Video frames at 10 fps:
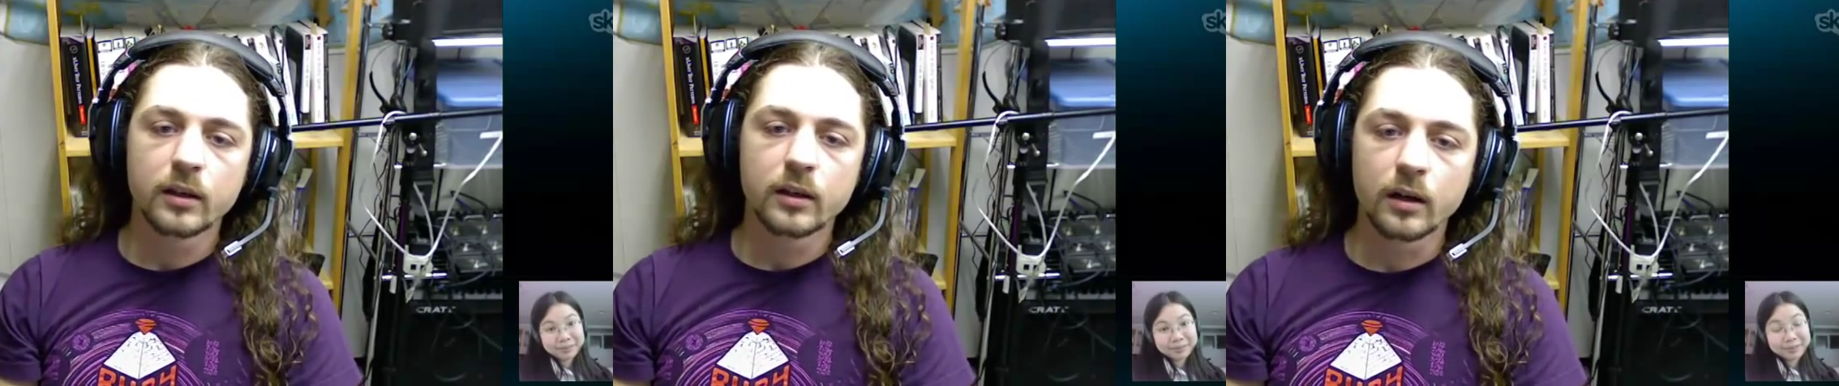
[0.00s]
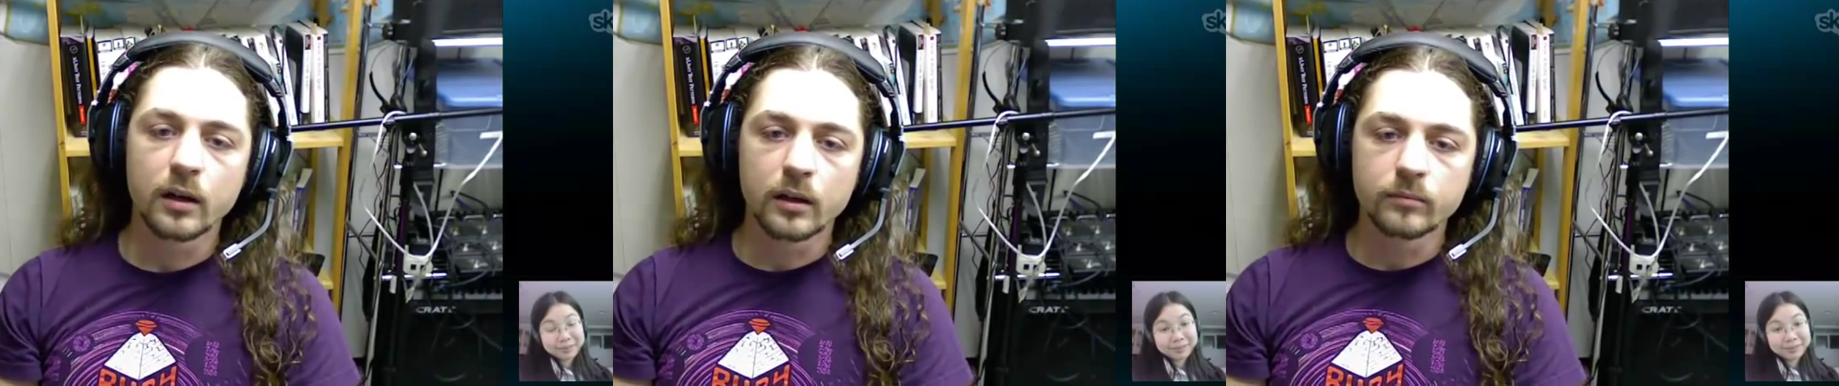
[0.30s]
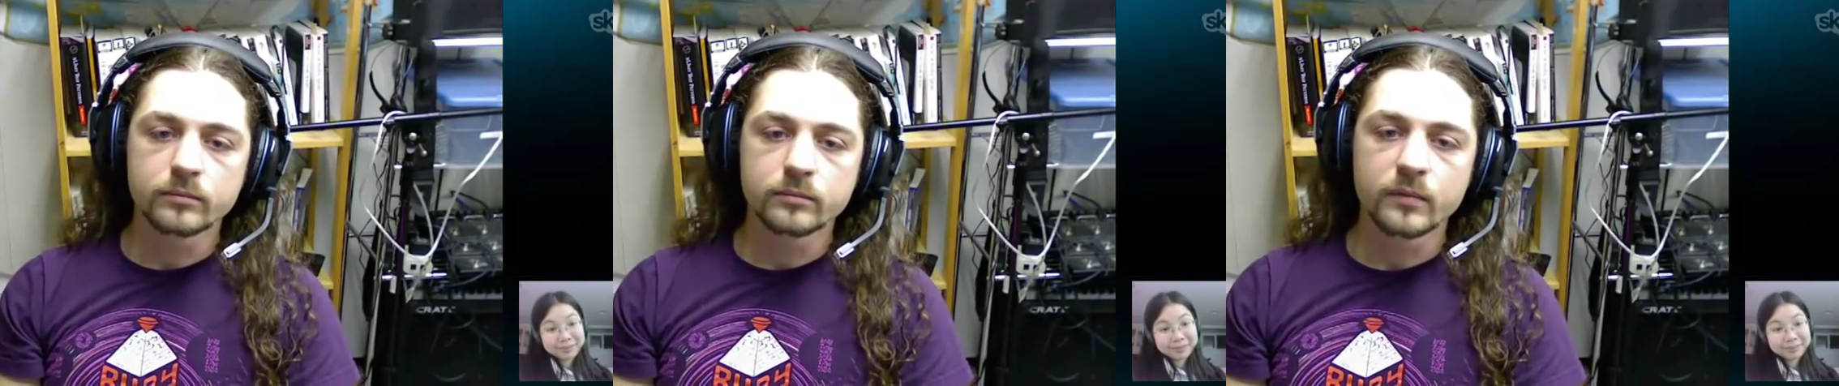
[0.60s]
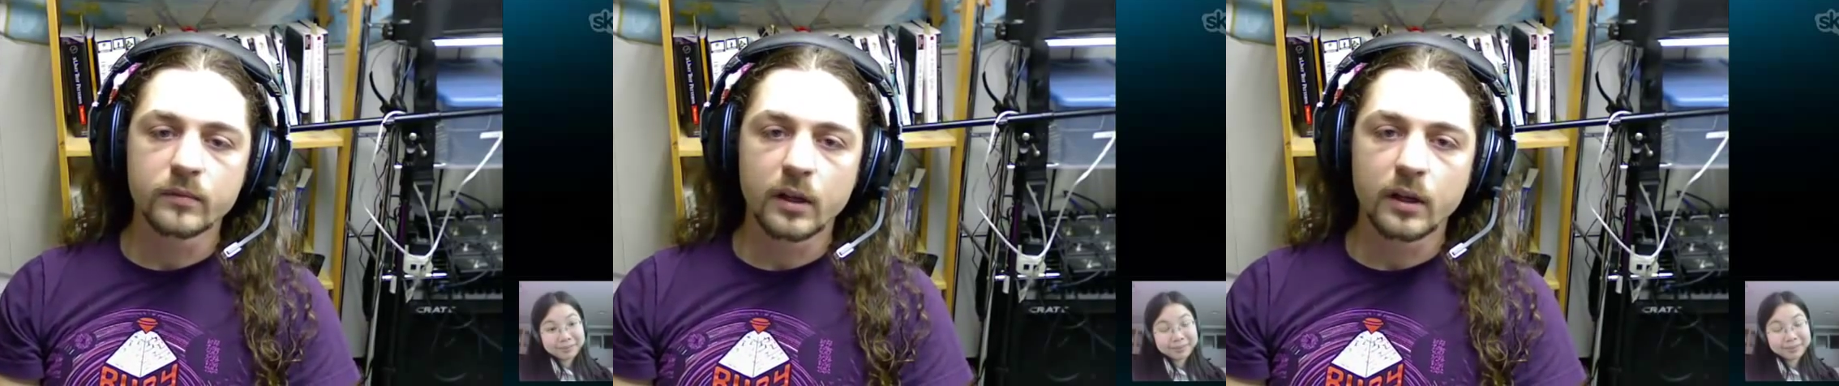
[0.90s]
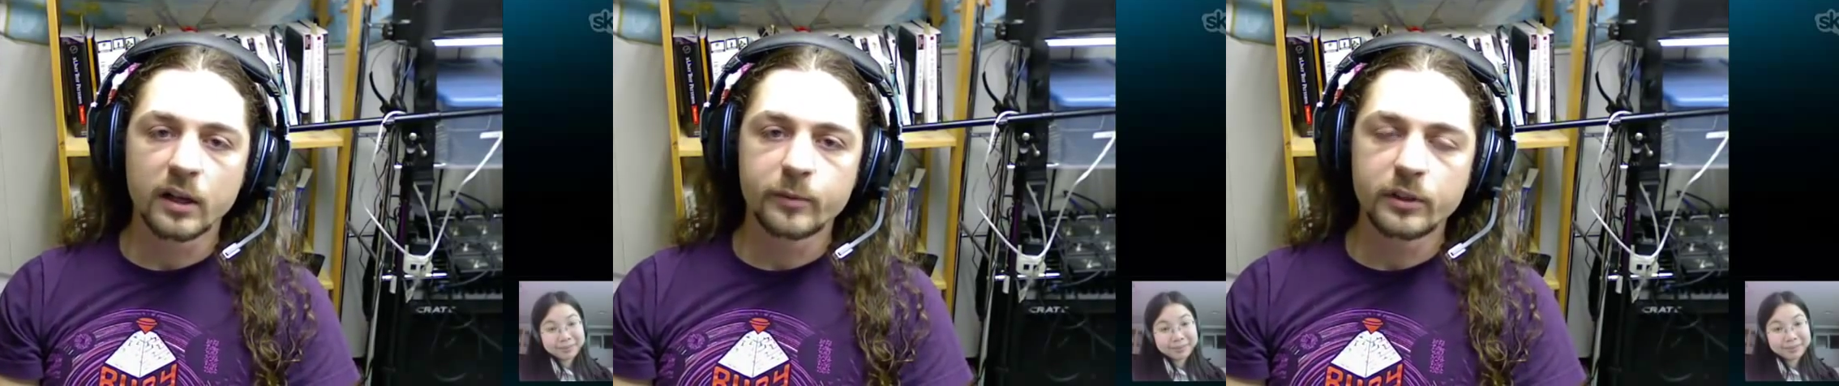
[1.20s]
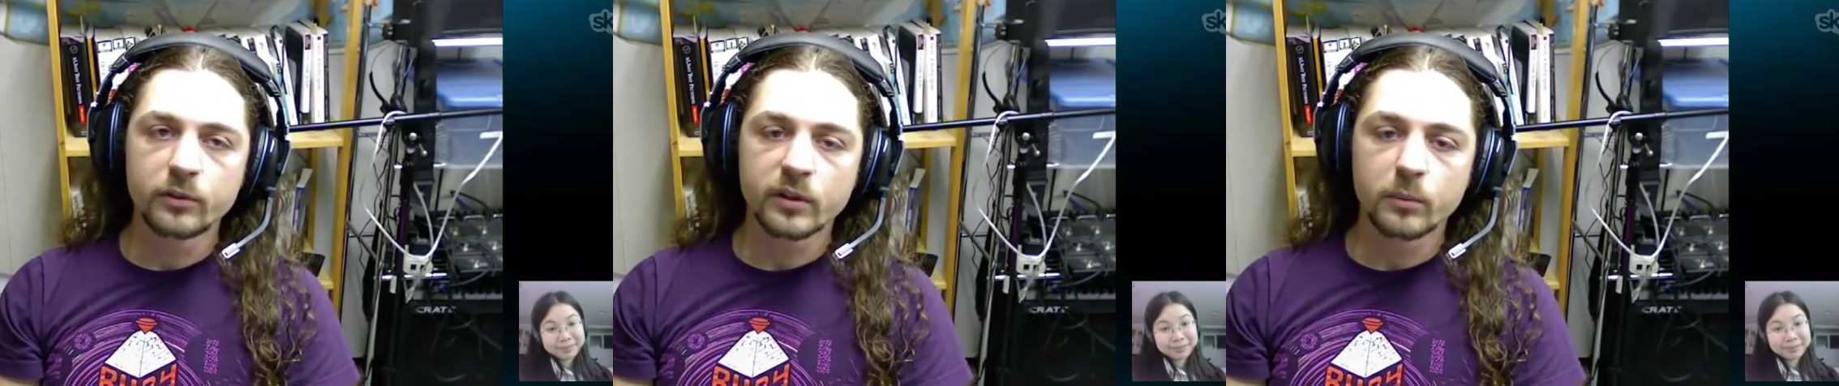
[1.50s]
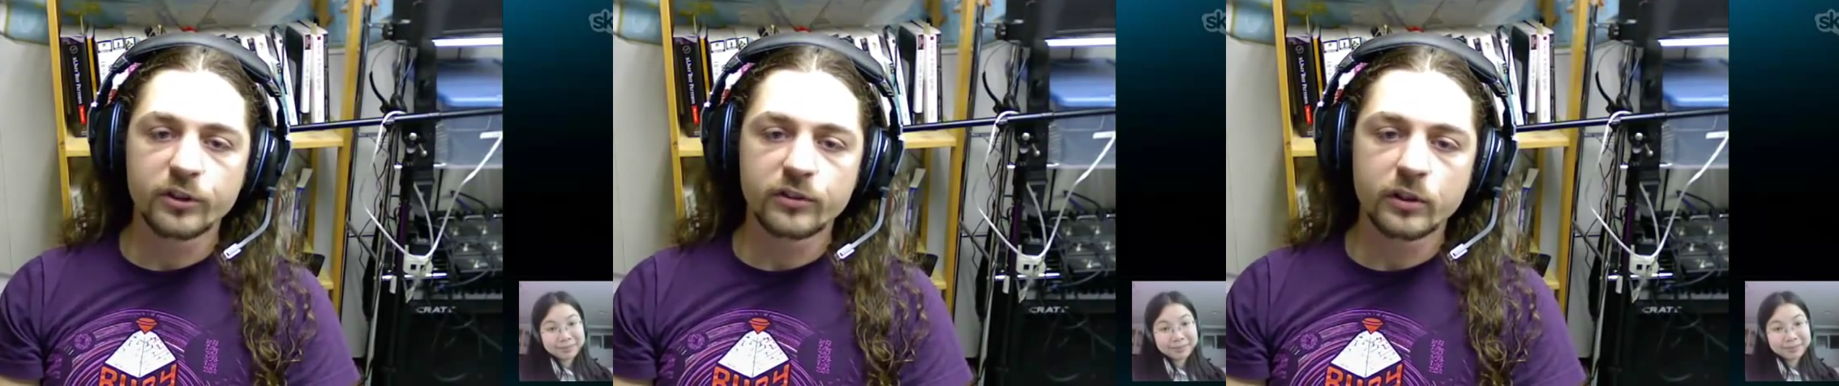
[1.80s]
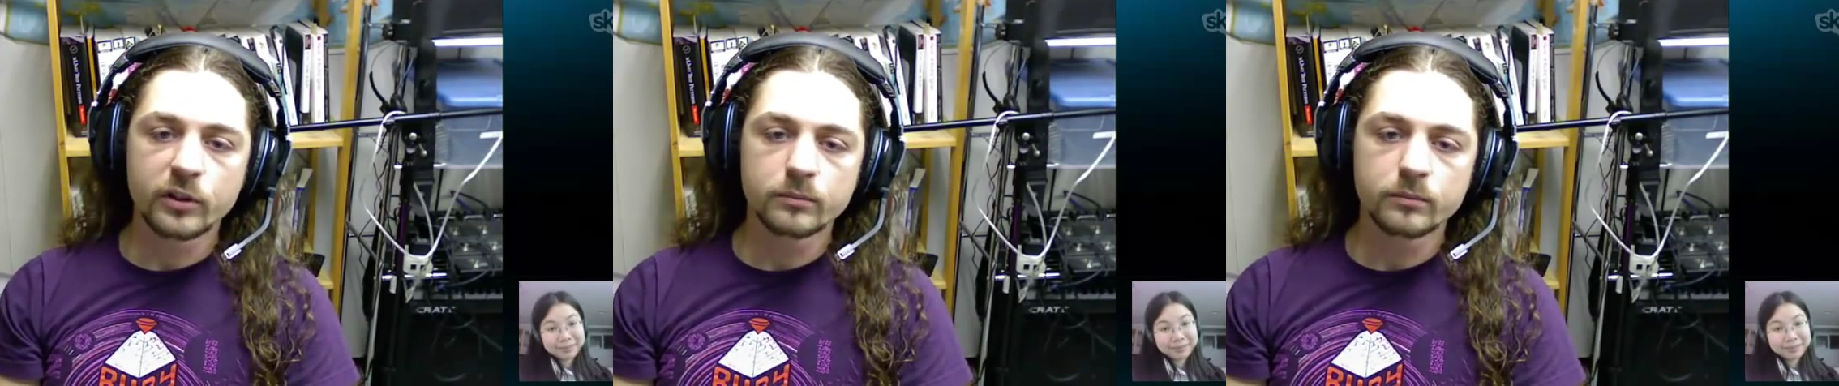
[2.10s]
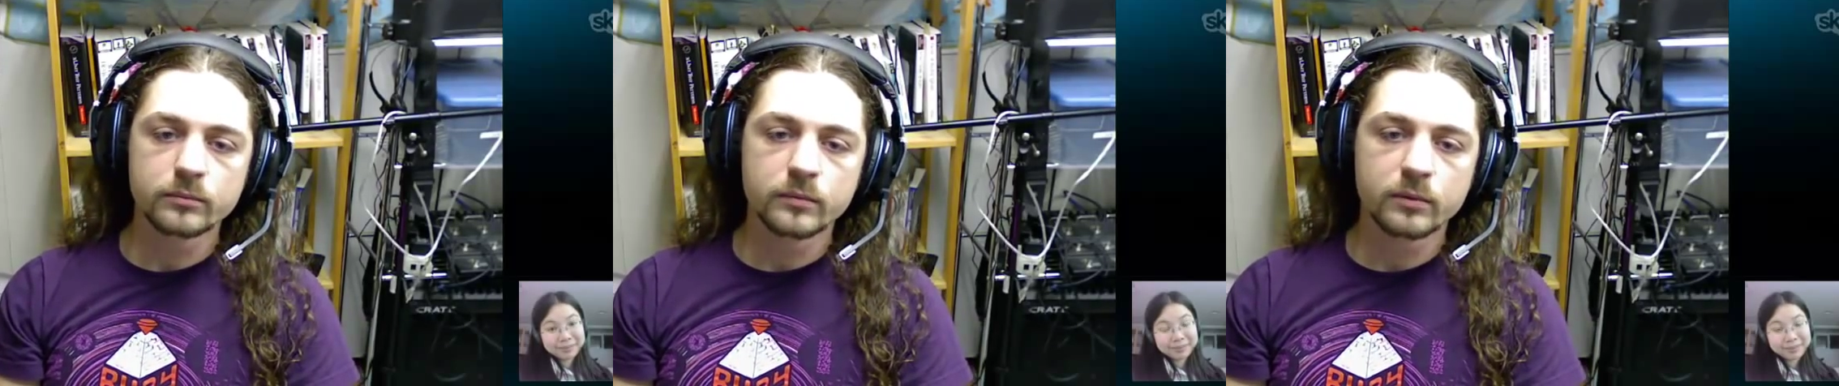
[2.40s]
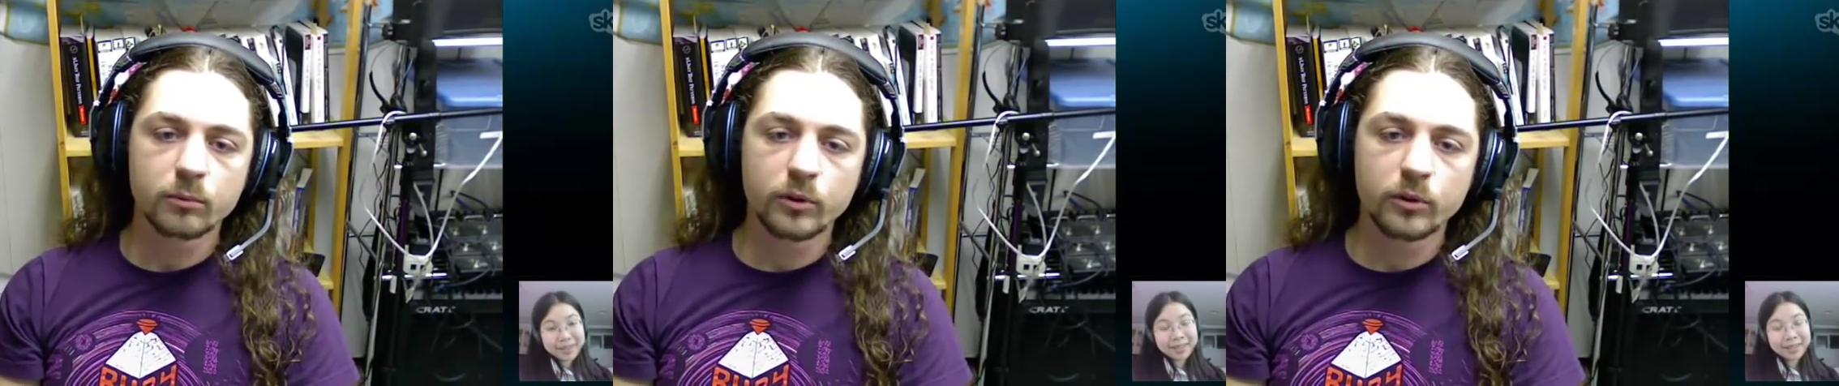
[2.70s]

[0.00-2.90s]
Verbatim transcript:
Speaker 1: Um, I've been using multi-term, yeah.